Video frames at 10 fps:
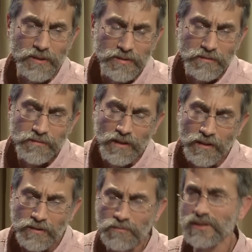there's a
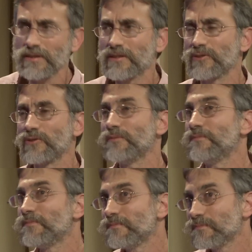good reason
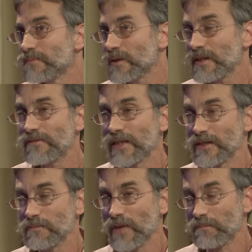to believe
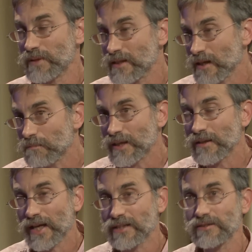that this might be a
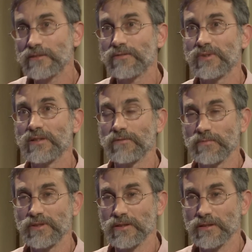bell actually from
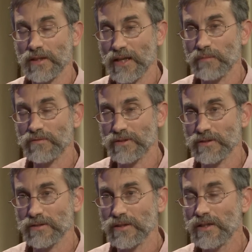the hem of
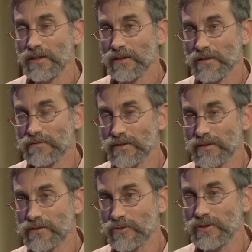
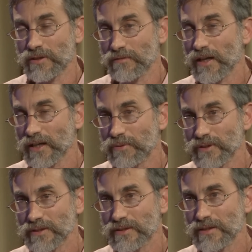the tunic of the high
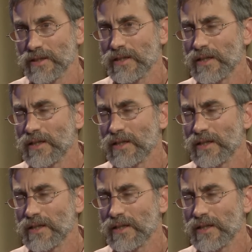priest.